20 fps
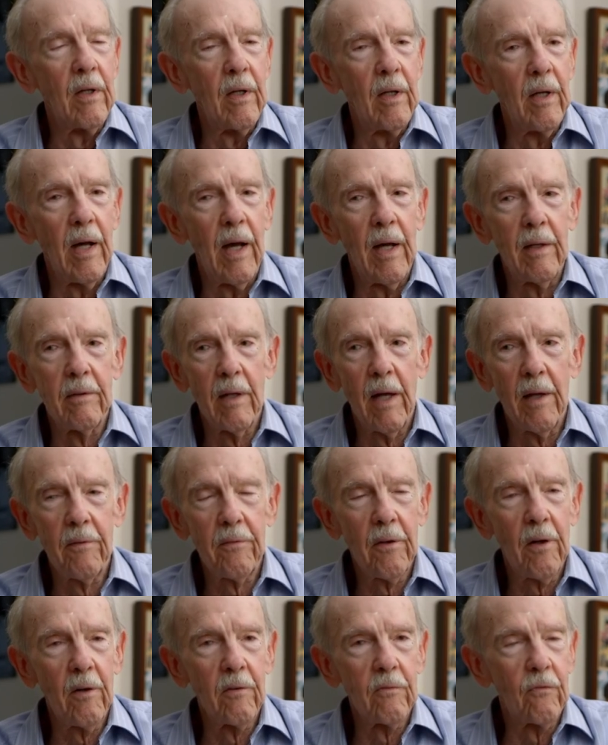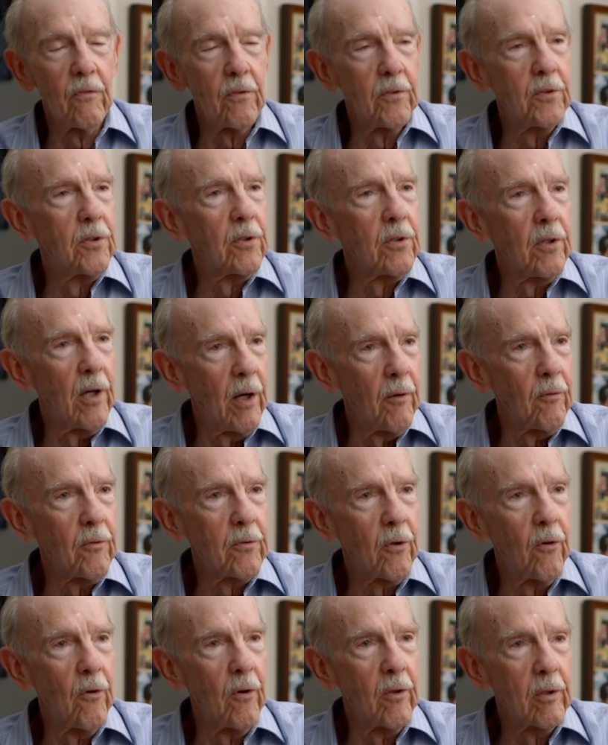I thought for sure I was
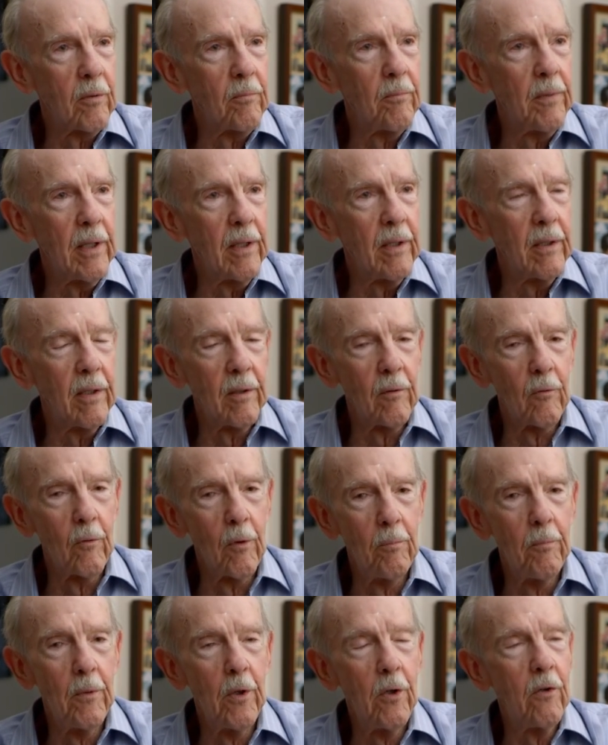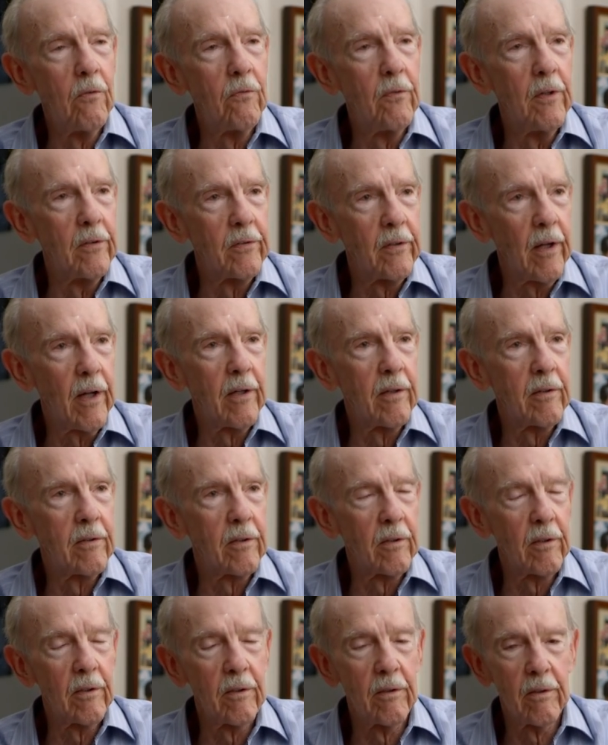going to be removed as
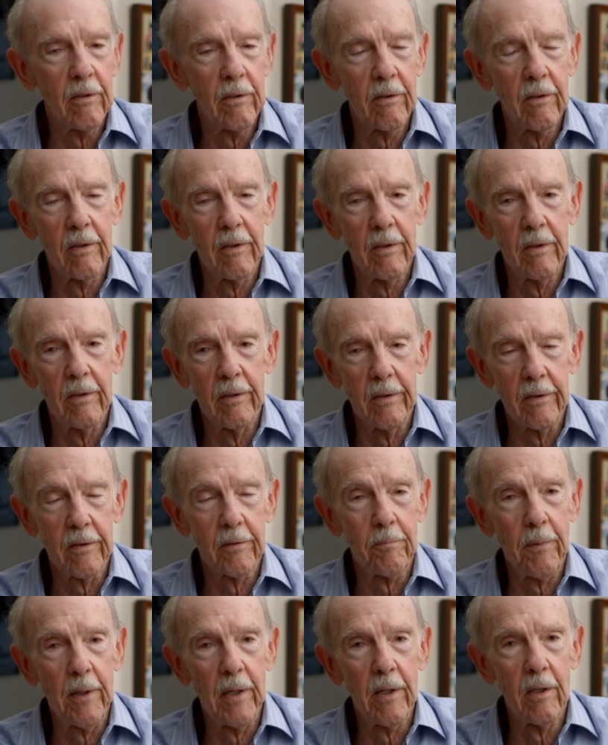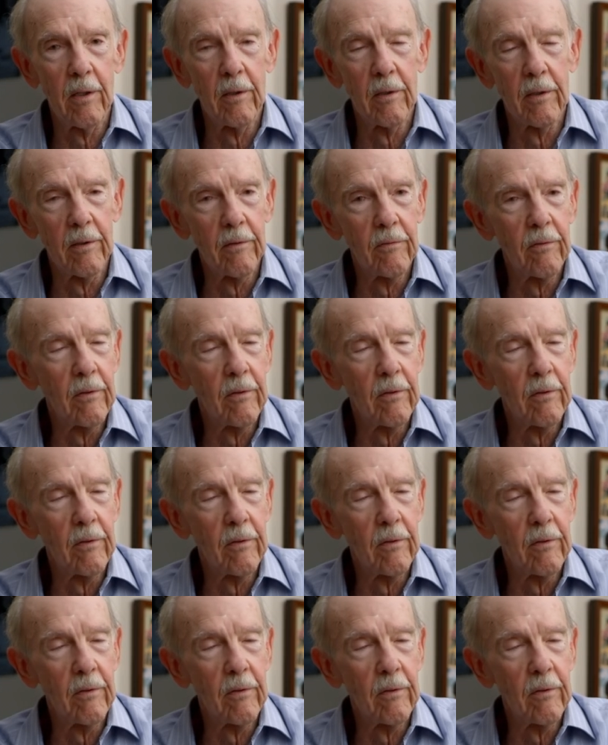editor or expelled,